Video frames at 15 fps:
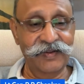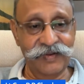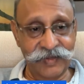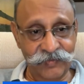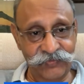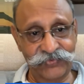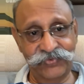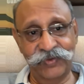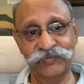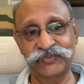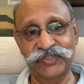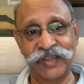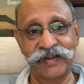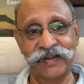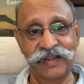comes from
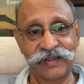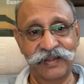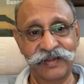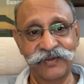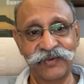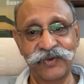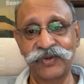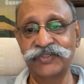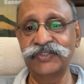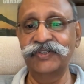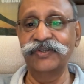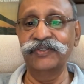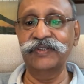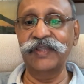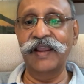China, goes
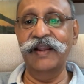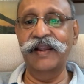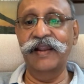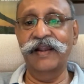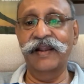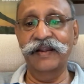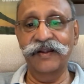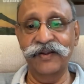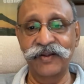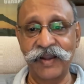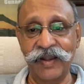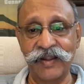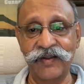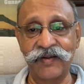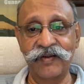into Thailand,
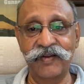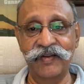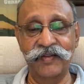and